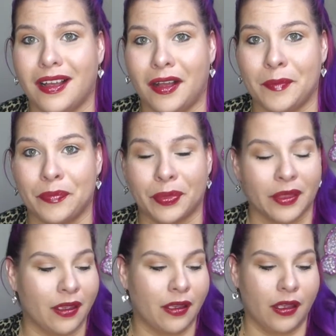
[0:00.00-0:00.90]
And
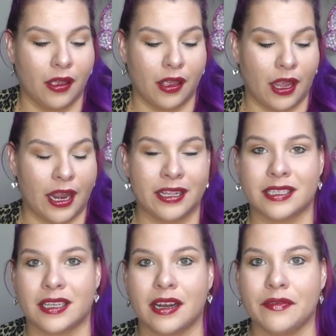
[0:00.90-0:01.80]

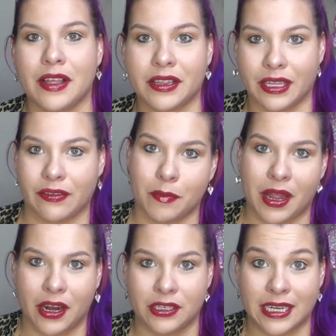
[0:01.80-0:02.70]
instead of like leaving my
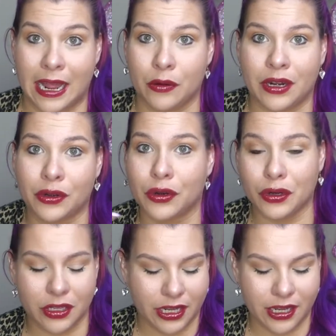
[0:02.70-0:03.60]
hair down and
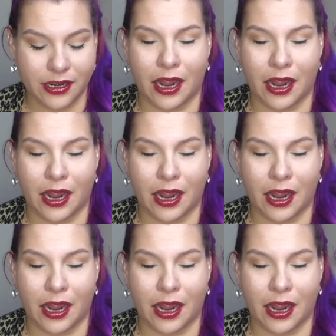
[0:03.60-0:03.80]
curling it,